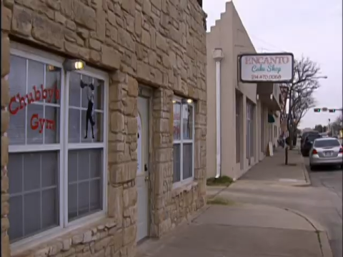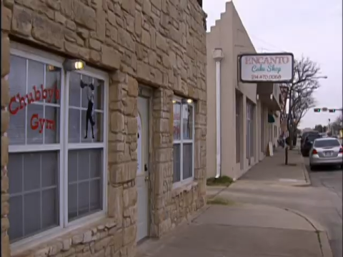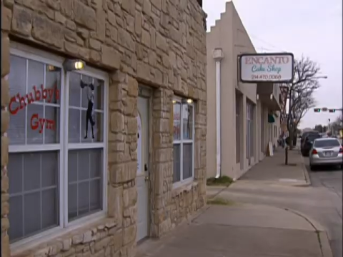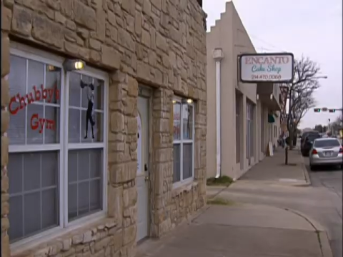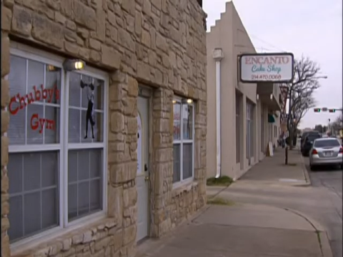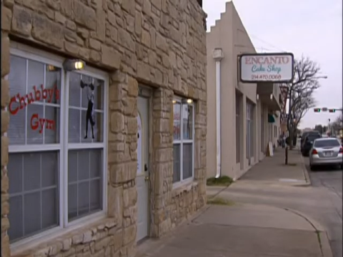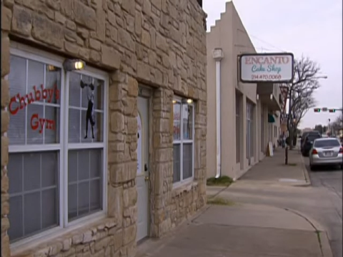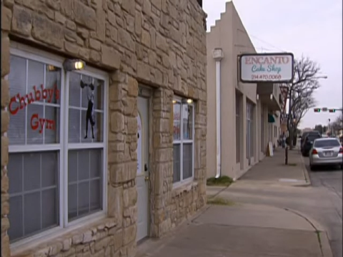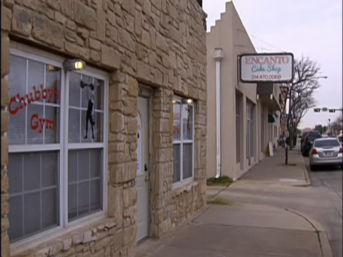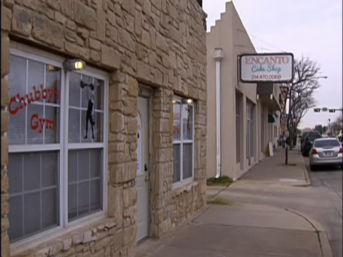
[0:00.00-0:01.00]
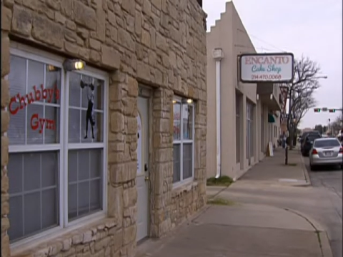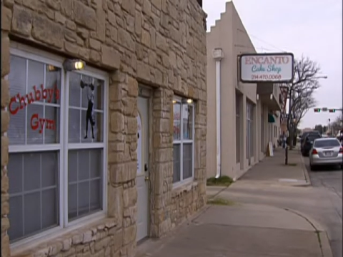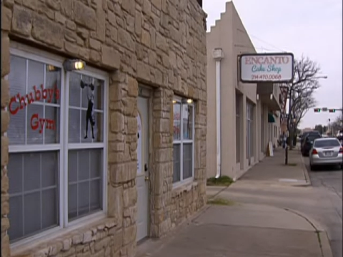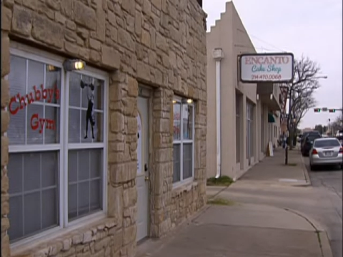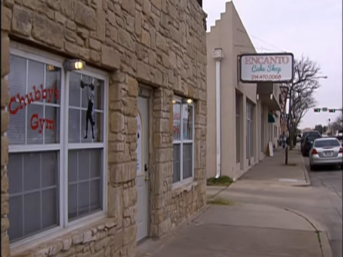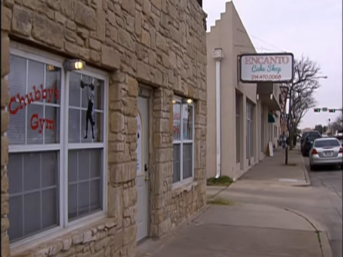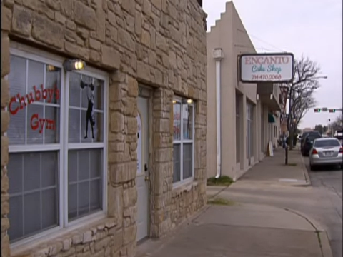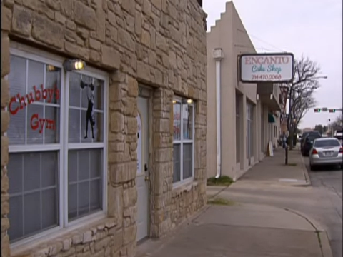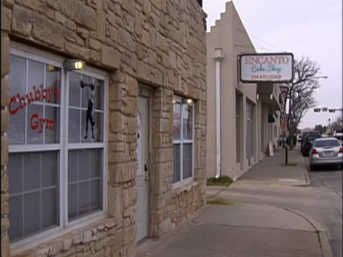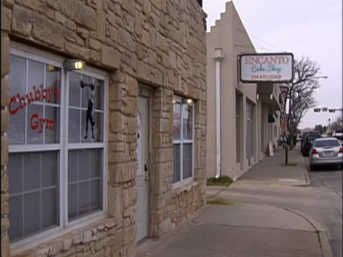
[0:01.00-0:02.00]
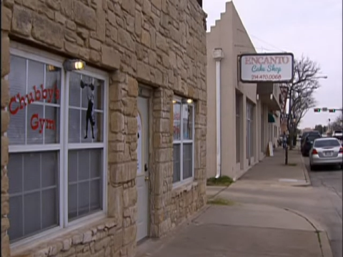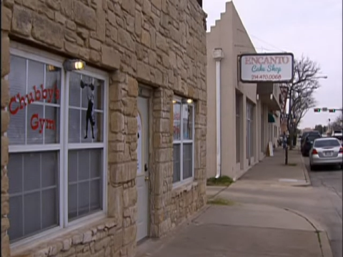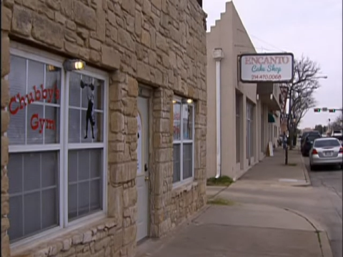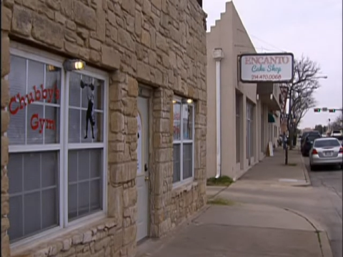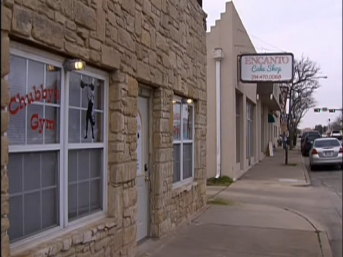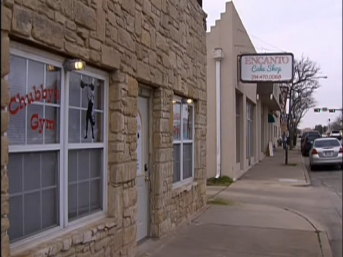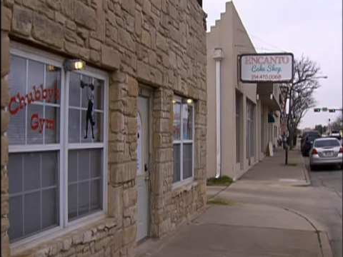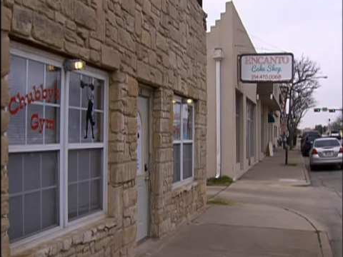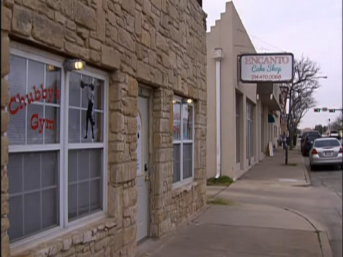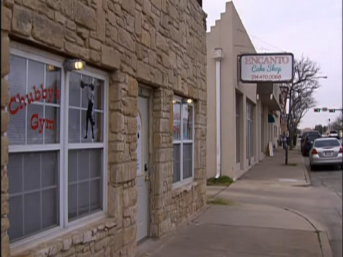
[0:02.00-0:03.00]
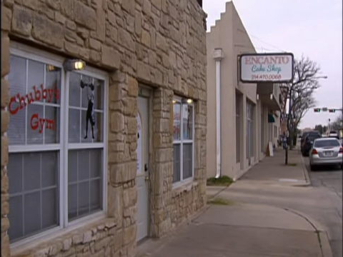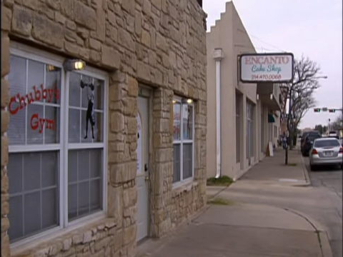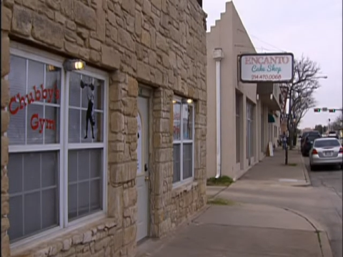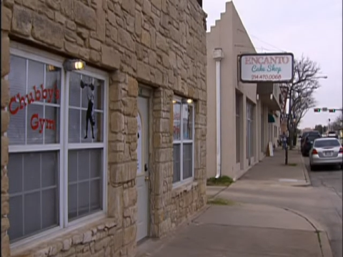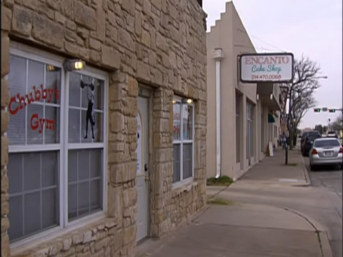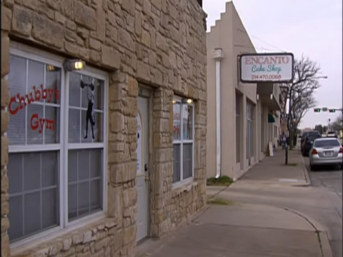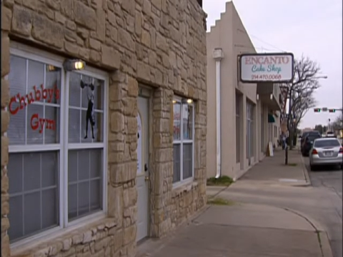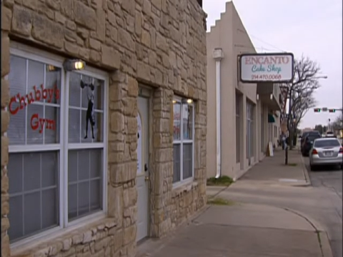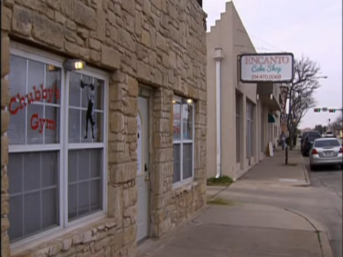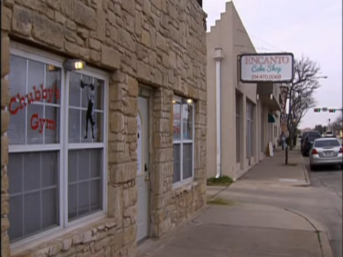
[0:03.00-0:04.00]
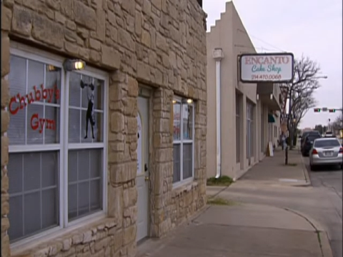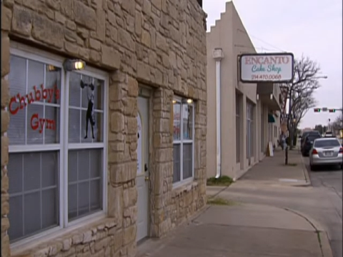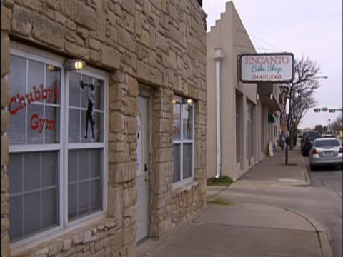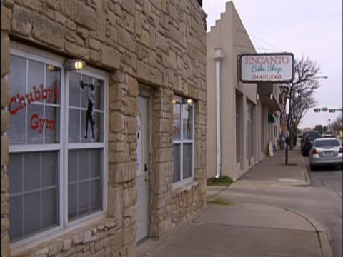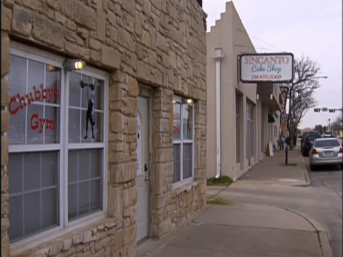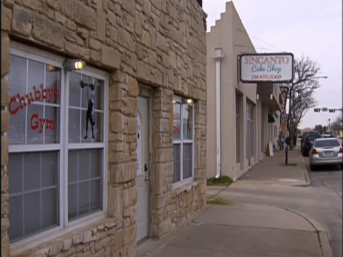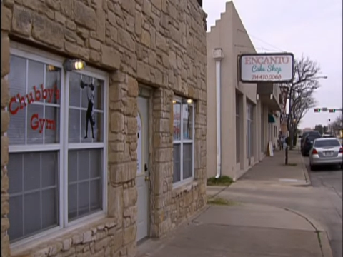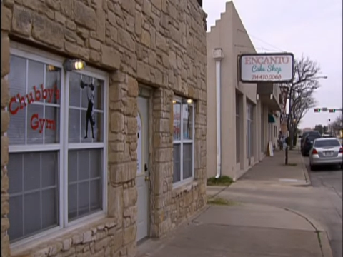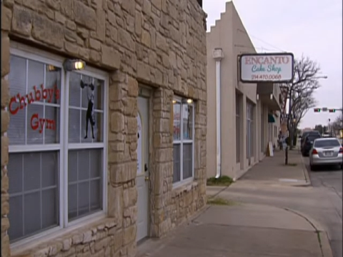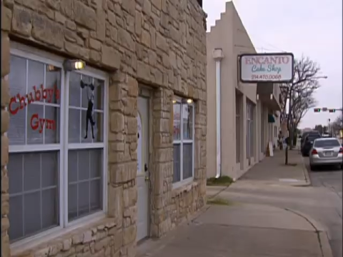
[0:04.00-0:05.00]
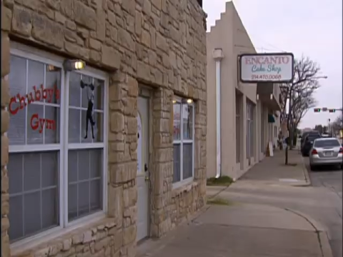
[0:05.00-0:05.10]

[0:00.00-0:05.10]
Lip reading: [unreadable: no face in view]